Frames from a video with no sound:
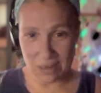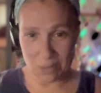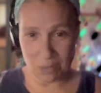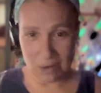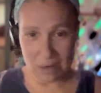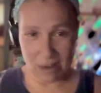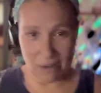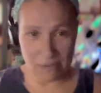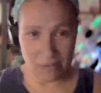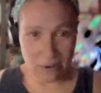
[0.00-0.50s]

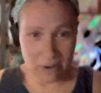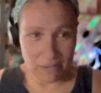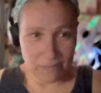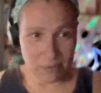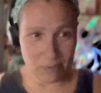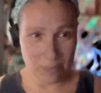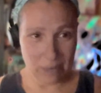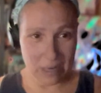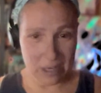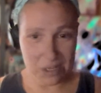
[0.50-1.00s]
Whatever
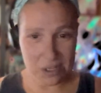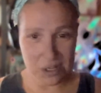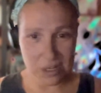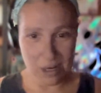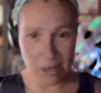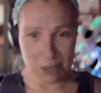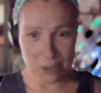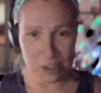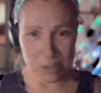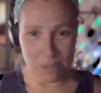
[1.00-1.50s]
information,
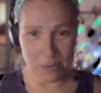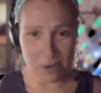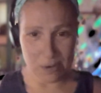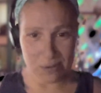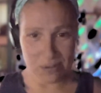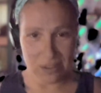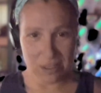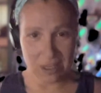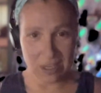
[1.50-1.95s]
I'm supposed